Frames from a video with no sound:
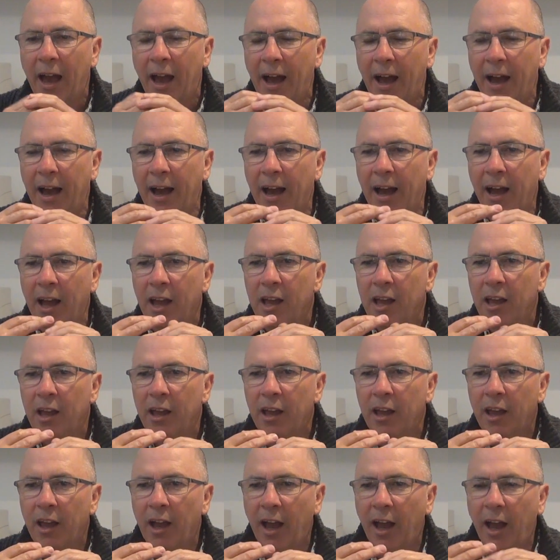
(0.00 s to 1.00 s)

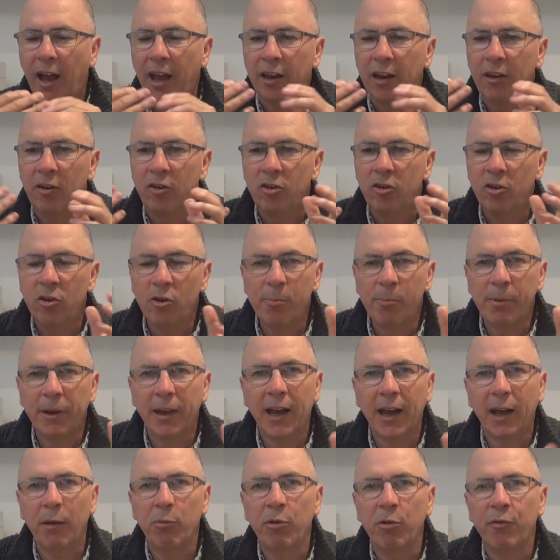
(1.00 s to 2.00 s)
and you
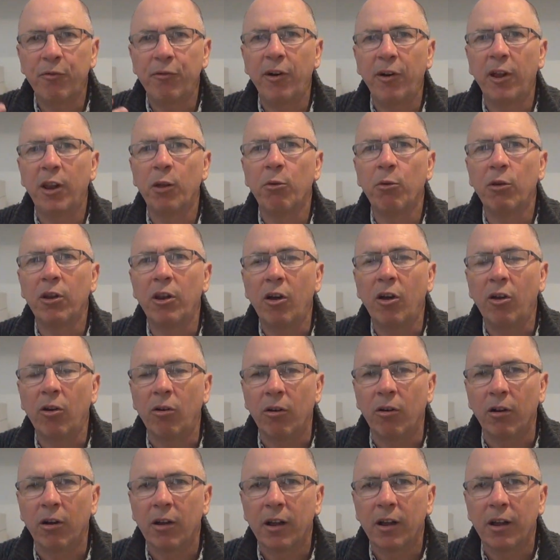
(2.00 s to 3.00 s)
being able to follow
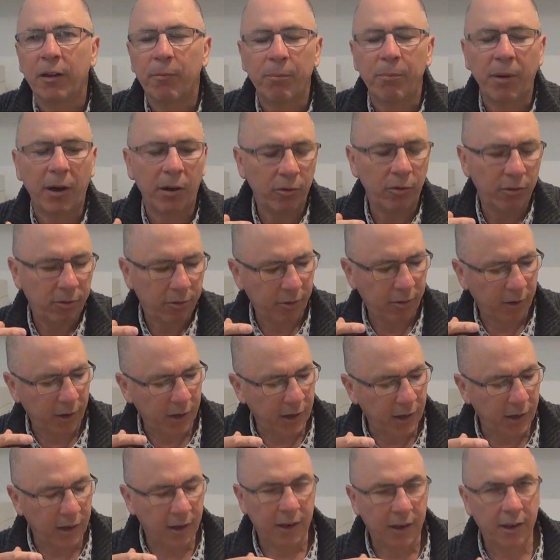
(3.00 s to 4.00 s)
along, both
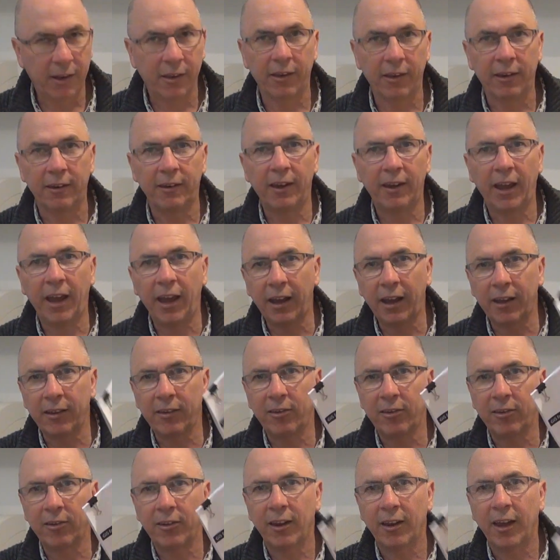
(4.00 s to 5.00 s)
in the
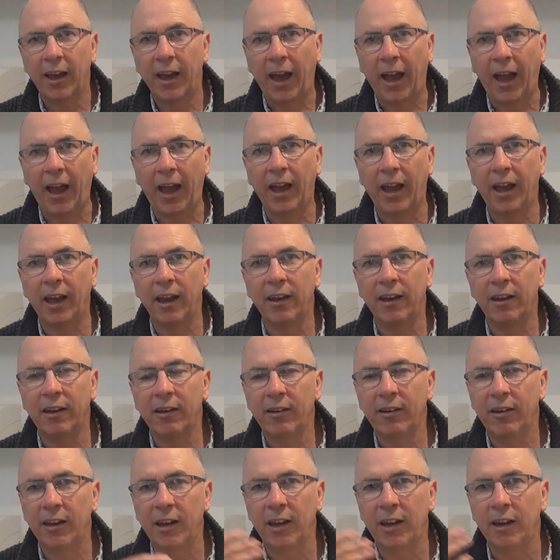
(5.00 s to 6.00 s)
text
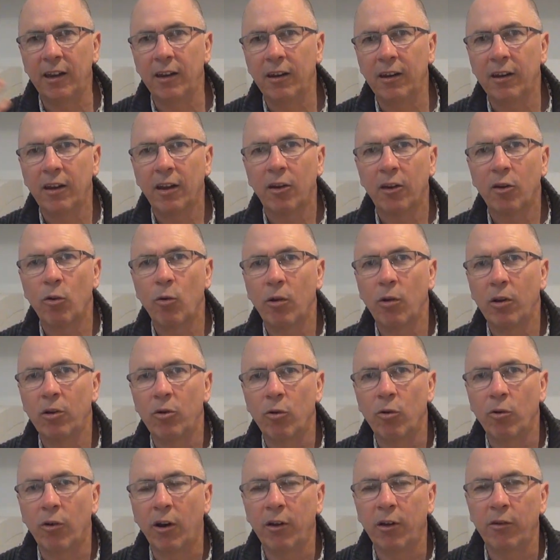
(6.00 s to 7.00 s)
and in
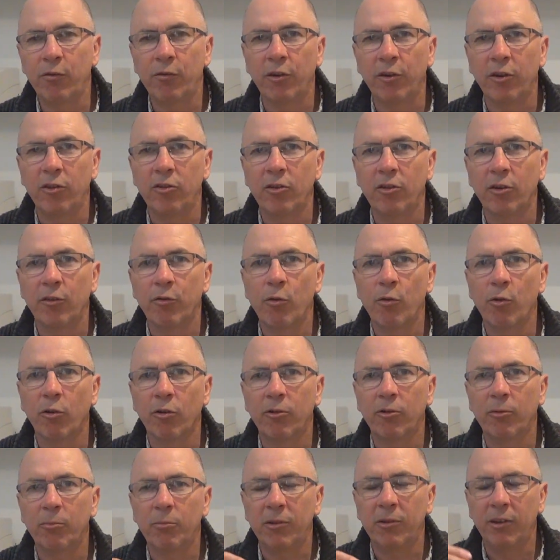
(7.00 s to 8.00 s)
your own version of
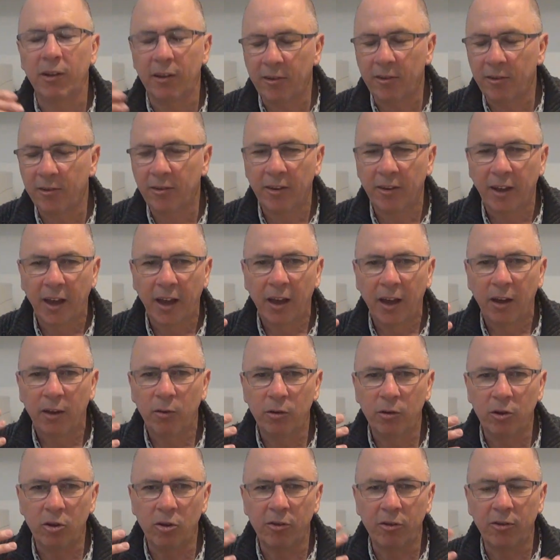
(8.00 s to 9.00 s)
Quantum GIS
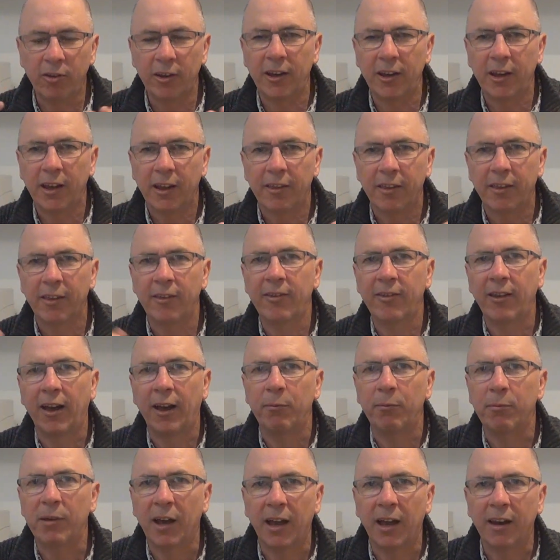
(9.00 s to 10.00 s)
using the
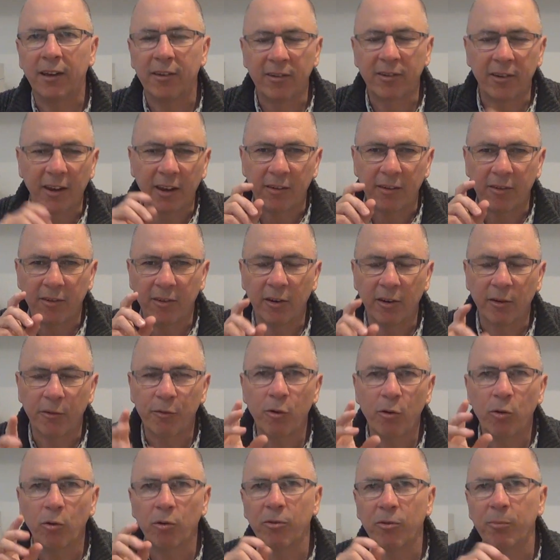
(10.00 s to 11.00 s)
same data sets. And of
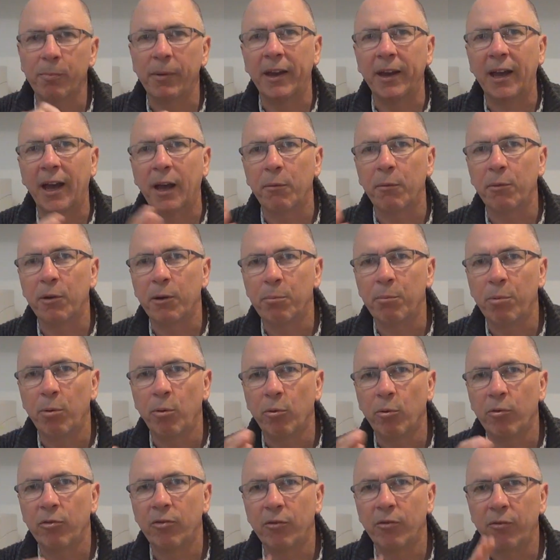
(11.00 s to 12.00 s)
course, being able to
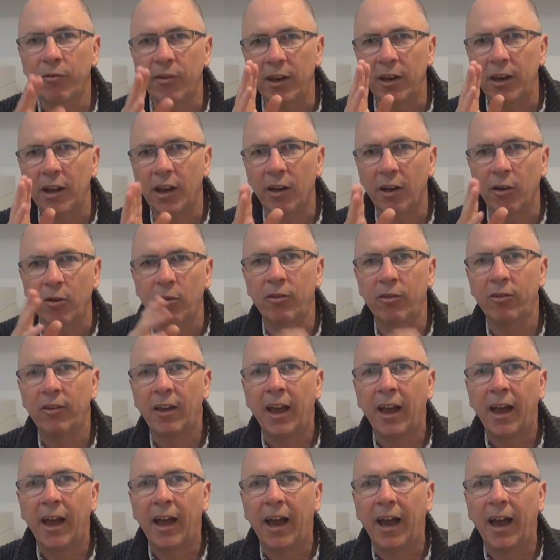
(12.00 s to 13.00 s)
pause the videos
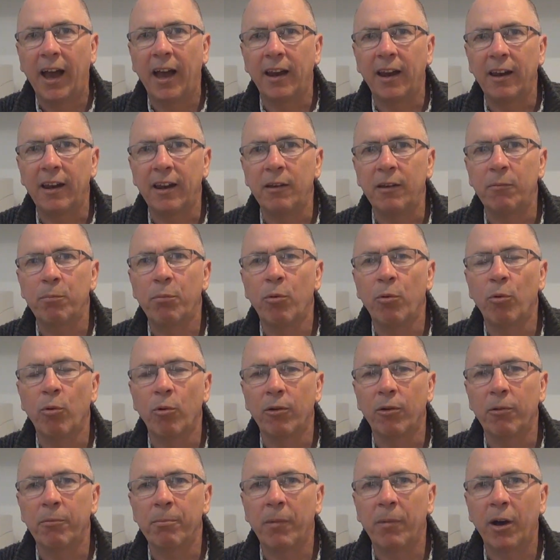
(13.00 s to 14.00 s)
at
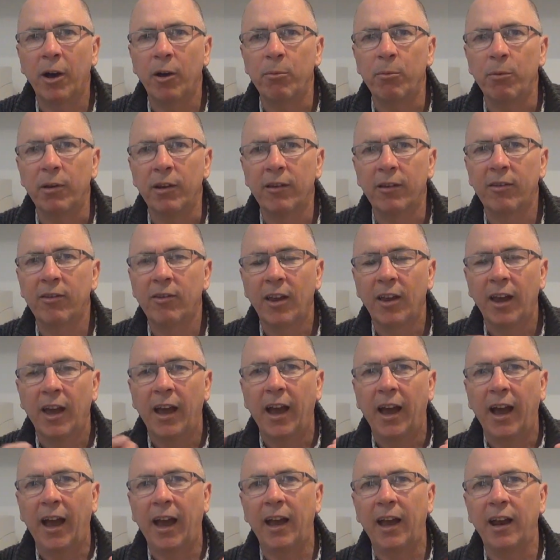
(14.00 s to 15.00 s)
important moments
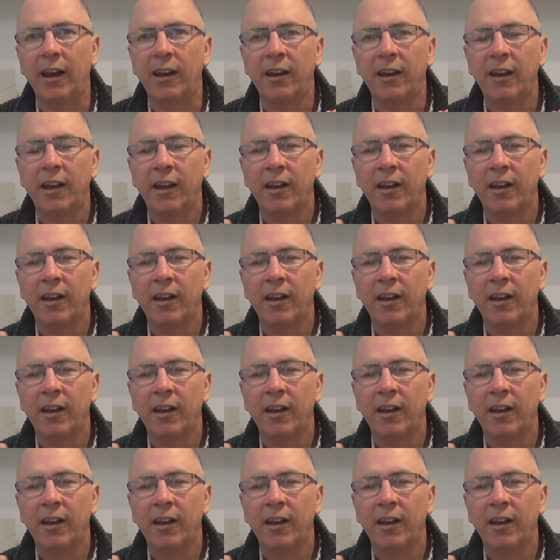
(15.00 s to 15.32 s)
and